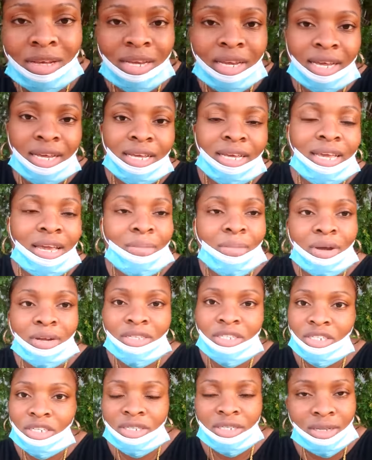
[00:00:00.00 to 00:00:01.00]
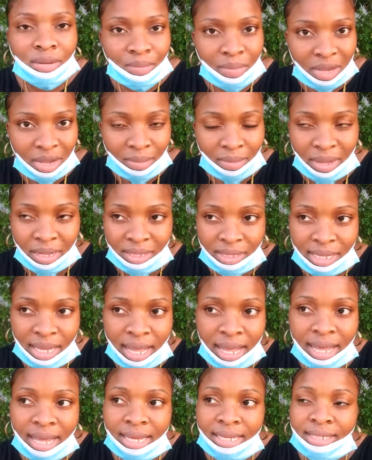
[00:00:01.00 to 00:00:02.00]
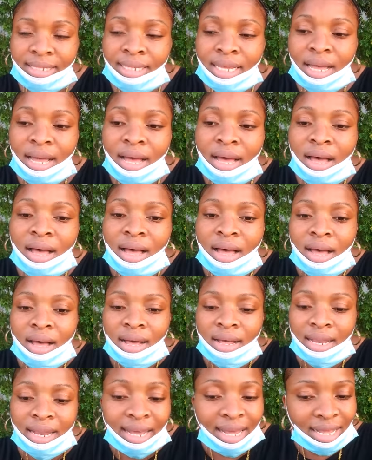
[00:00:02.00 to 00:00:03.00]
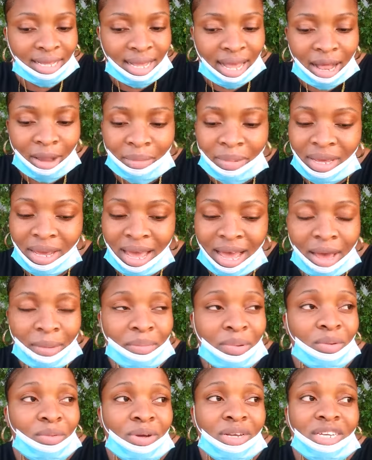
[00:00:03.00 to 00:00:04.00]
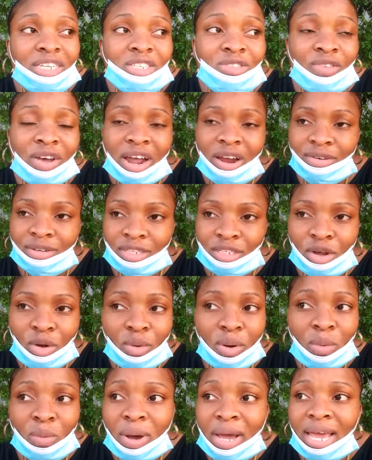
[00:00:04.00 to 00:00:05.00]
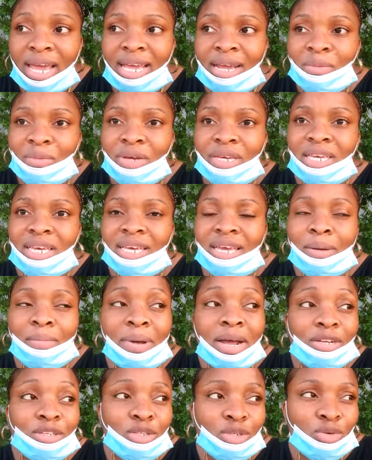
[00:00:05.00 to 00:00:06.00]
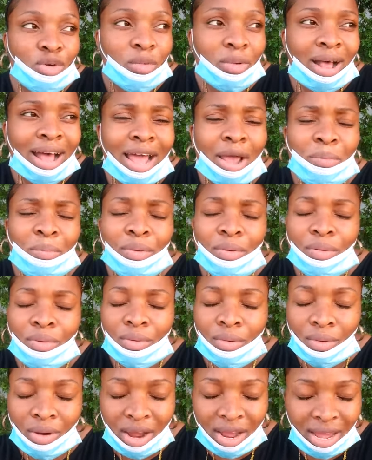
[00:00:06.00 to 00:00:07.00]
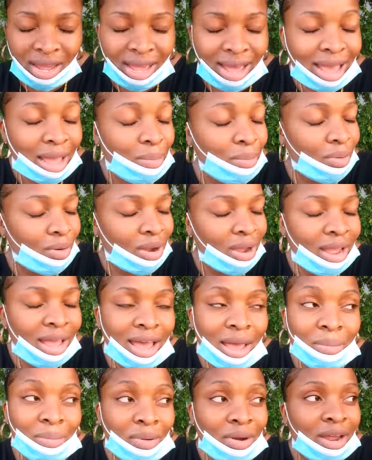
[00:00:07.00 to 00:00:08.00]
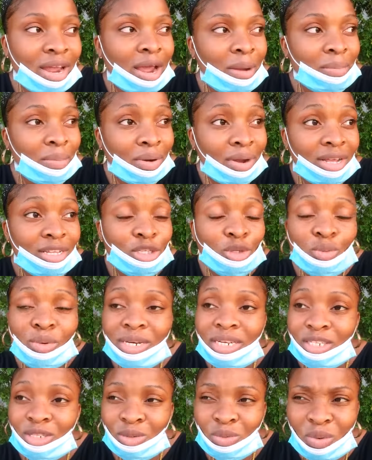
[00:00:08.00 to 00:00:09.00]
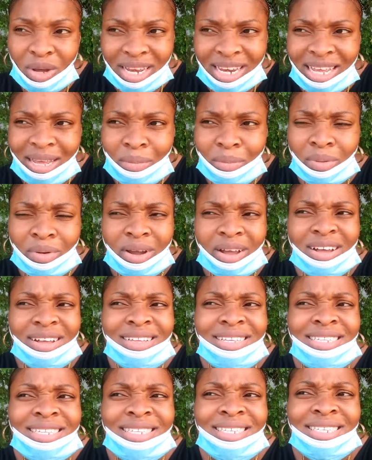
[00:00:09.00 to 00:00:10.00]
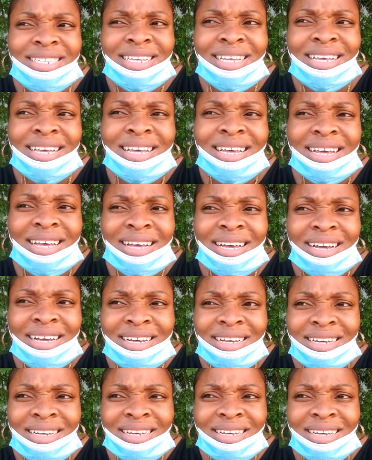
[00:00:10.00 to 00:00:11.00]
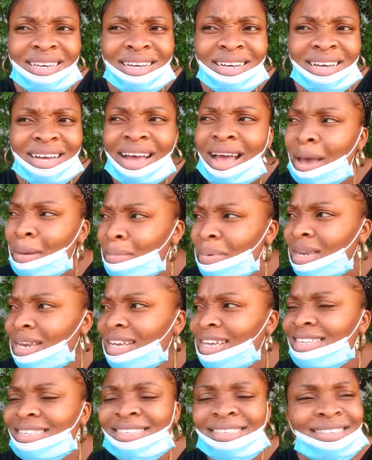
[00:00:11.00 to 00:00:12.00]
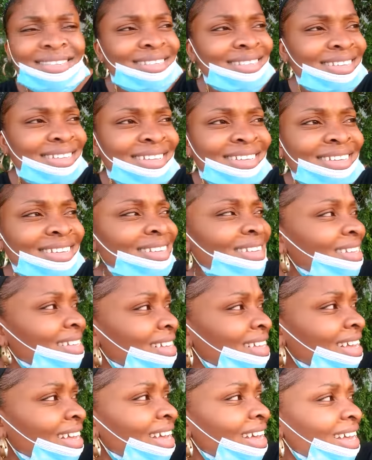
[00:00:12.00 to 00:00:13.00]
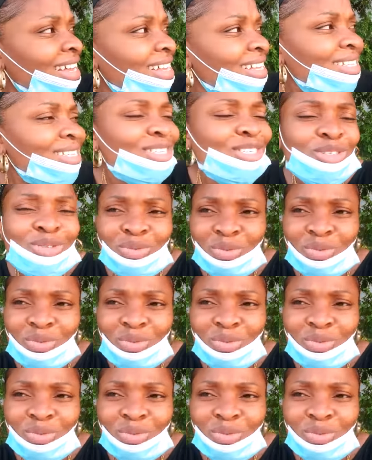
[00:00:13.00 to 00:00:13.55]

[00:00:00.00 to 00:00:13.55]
looking at the camera. It's just a big mess, guys. Like, I'll be happy when this virus go away and we can get back to normal. I pray 2020 bring us happiness. Because